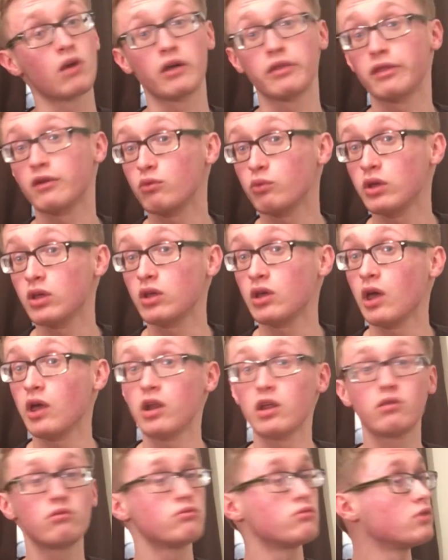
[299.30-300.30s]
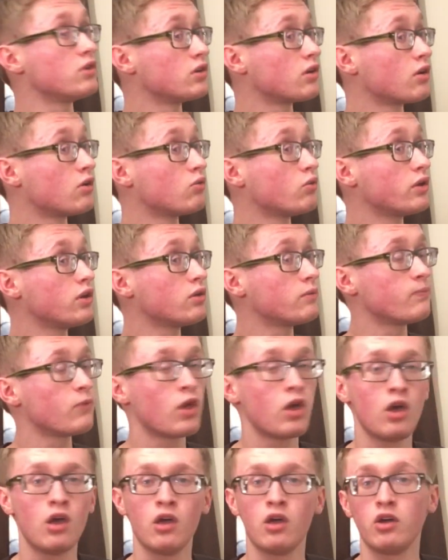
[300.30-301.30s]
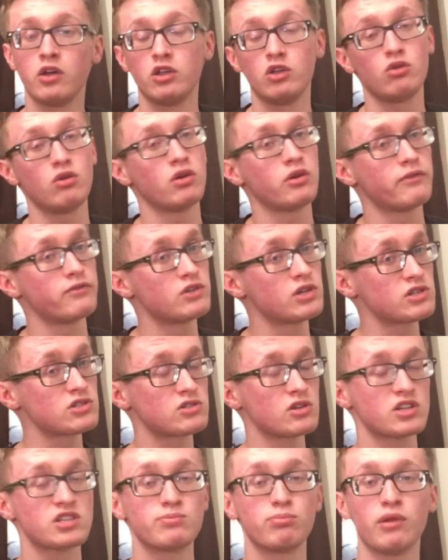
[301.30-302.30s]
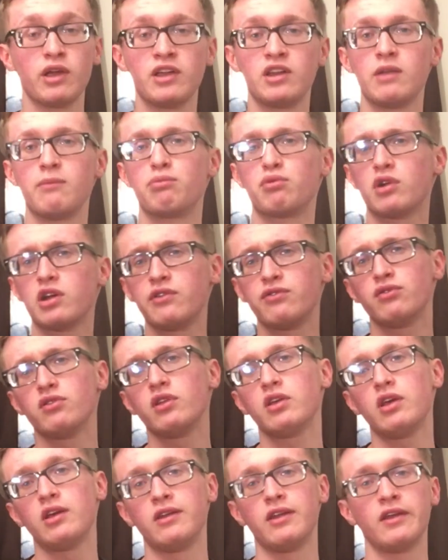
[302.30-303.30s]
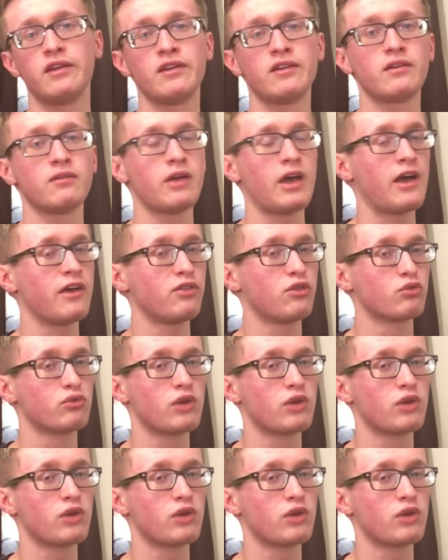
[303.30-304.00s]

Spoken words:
we get it, you know, you could have just explained it briefly and then had the